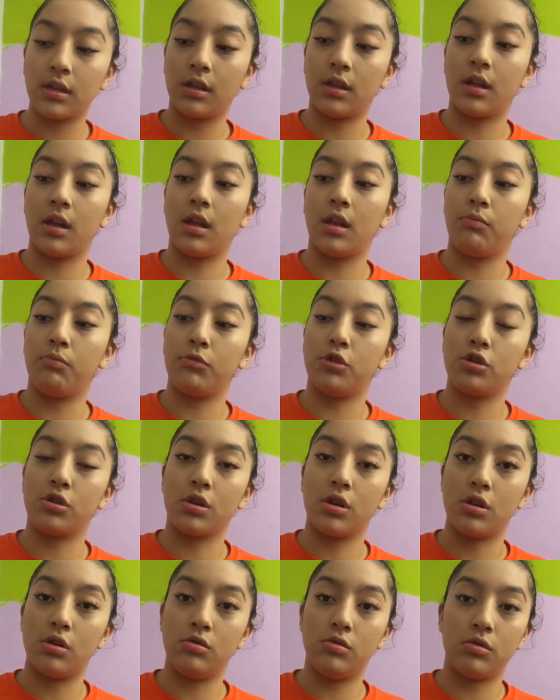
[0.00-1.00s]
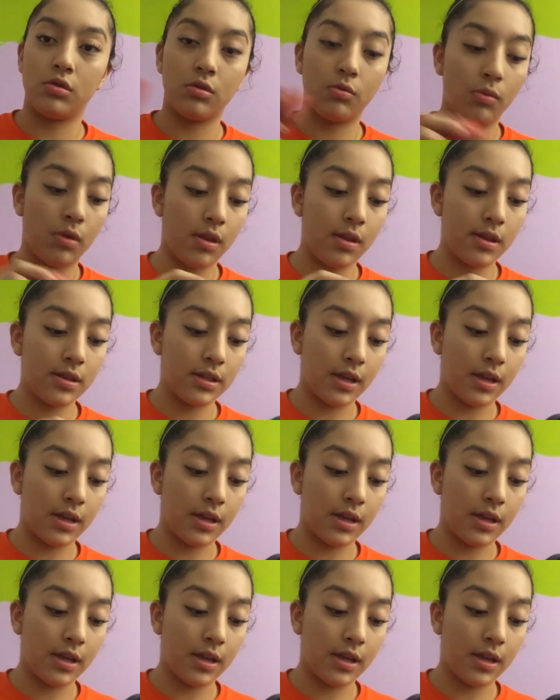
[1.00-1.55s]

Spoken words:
and then I'm just gonna use one of the